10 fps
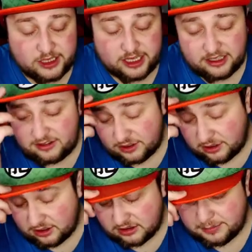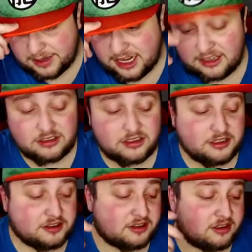yeah, it's very hard to get my hands on
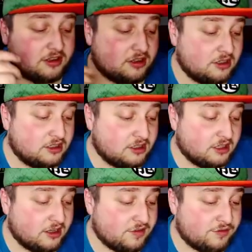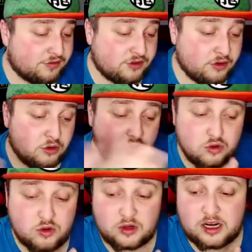this. If
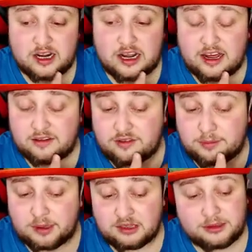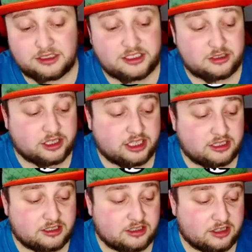you have the possibility to
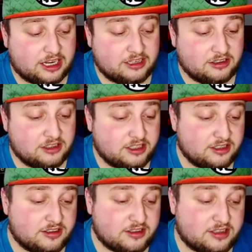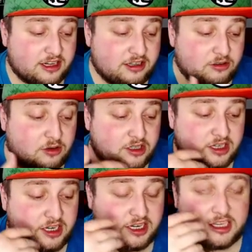get your hands on this and you wanna
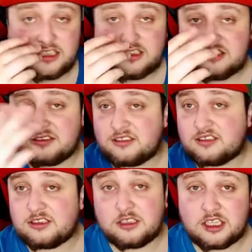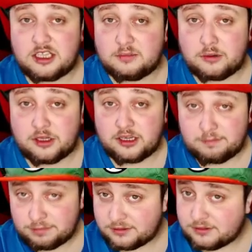like hook your boy
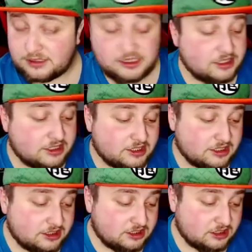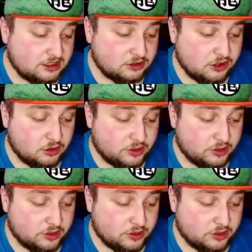up, you know